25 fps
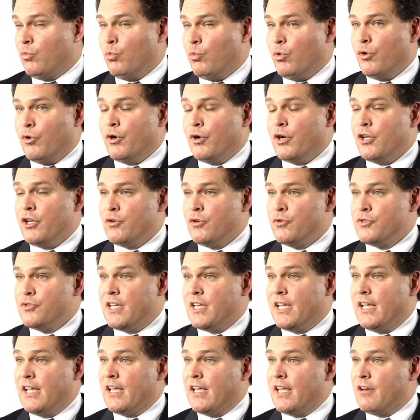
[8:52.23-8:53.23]
We were
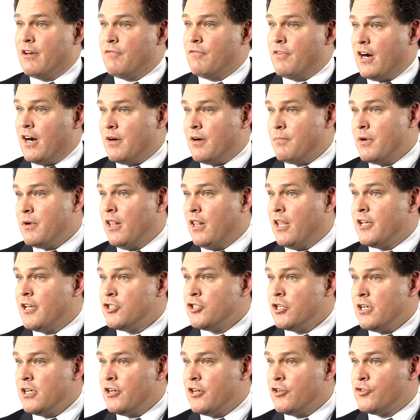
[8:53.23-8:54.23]
using environmental
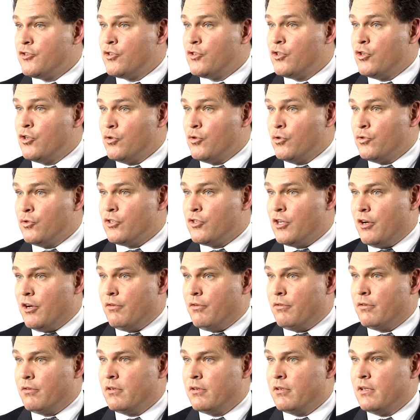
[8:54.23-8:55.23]
engineers to do
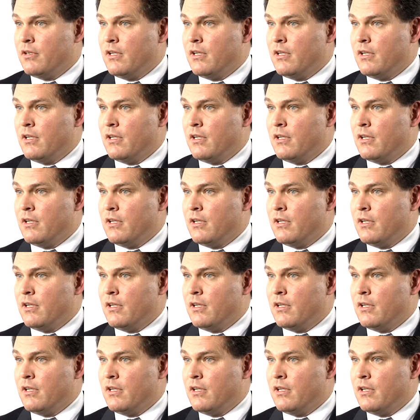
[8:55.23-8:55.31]
so.